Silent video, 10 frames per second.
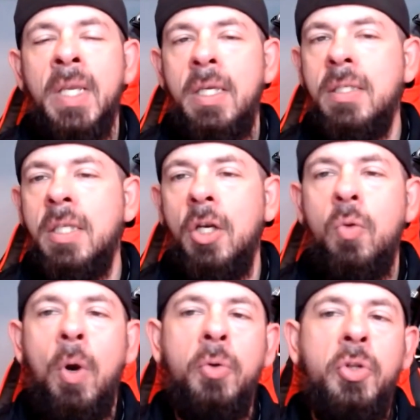He said,
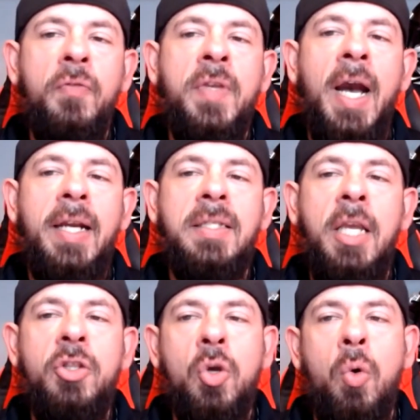quote, you've got to
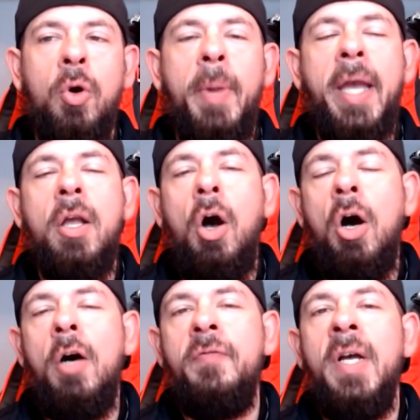take the quarterback
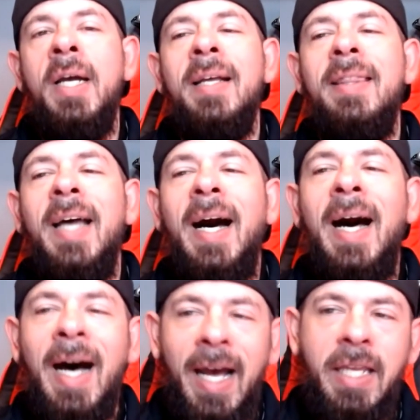off the
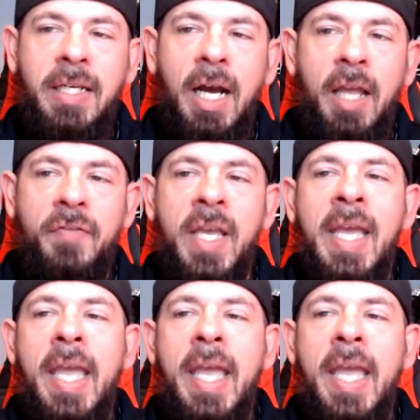high dive,